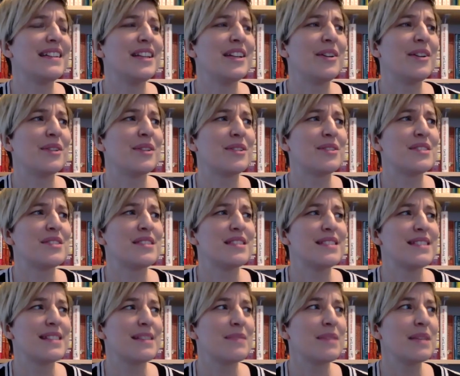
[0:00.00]
There's
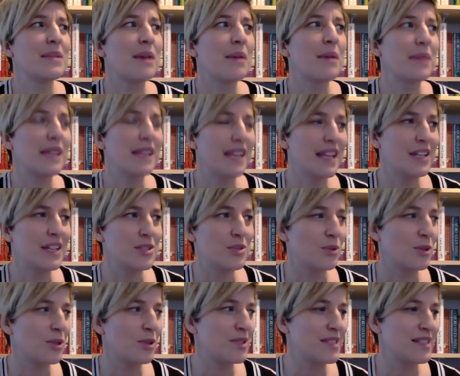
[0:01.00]
something about being
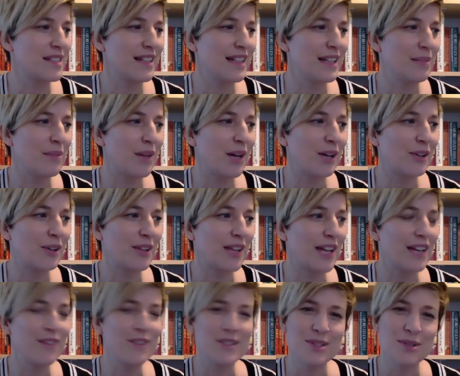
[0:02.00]
indoors in modern
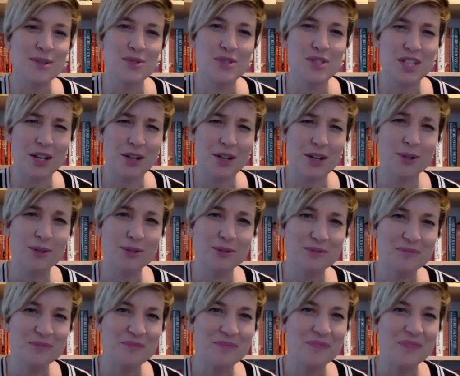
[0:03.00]
life. It's so sterile,
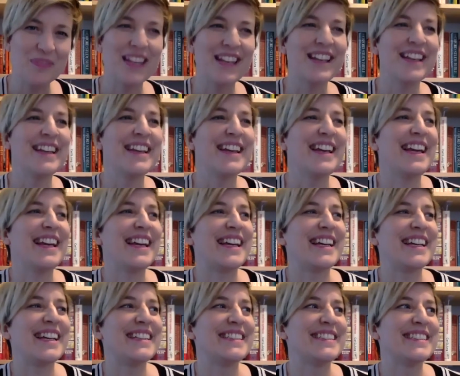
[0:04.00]

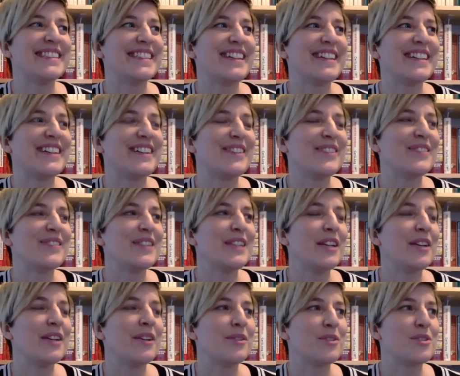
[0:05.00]
and
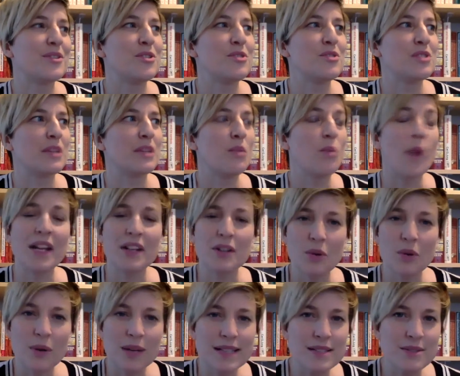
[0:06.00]
there's usually white
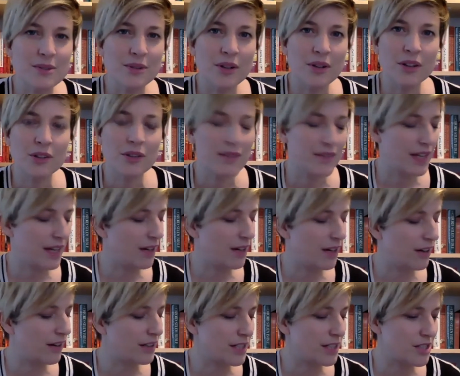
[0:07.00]
noise going on. You have the
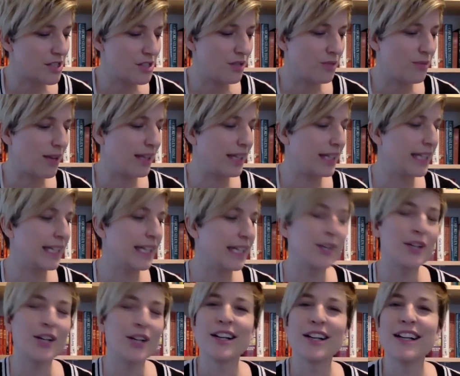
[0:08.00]
air conditioner
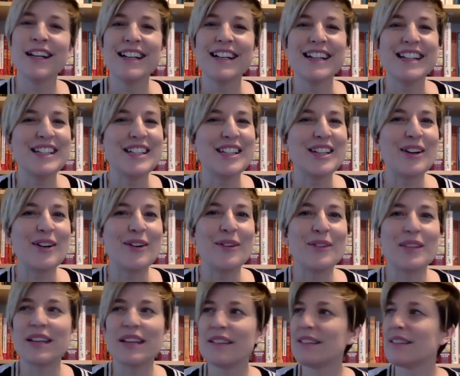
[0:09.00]
running, or
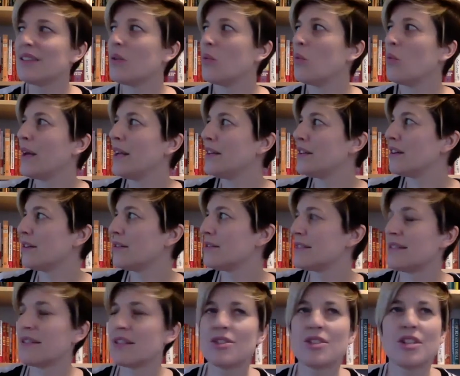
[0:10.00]
the windows
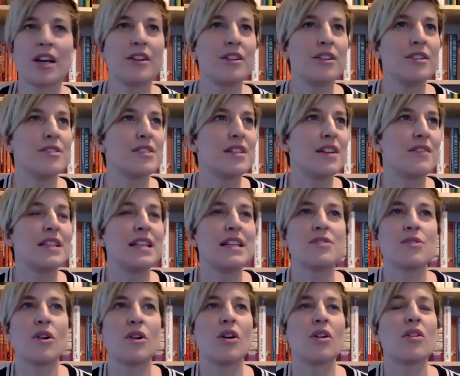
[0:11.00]
and the shutters and
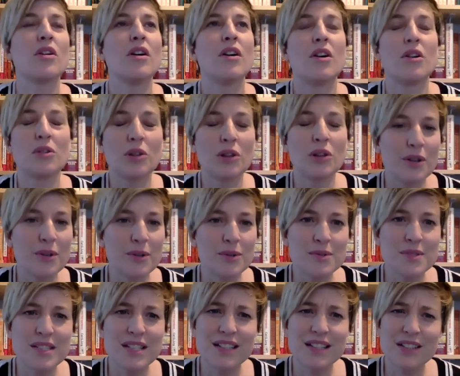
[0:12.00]
everything's are all
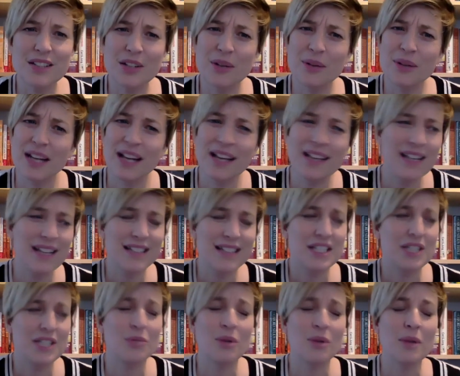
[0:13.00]
closed. And I
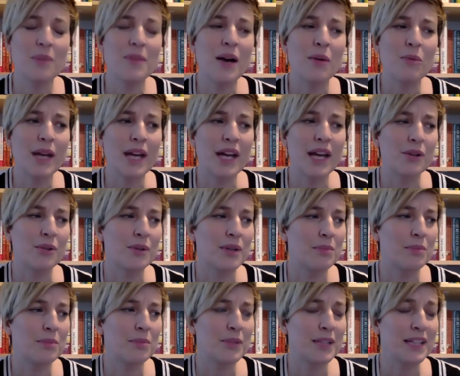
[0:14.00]
didn't grow up that way.
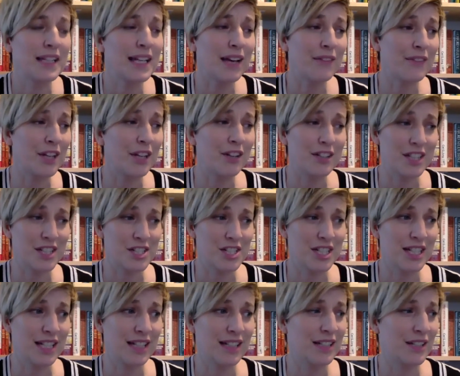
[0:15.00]
We didn't have air
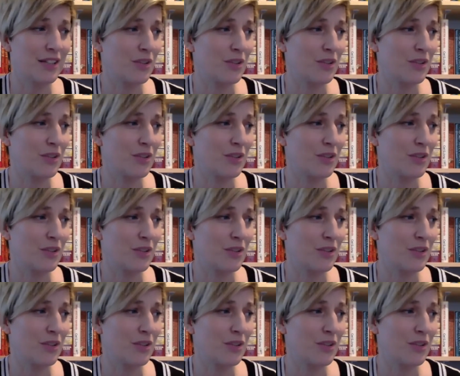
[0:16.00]
conditioning.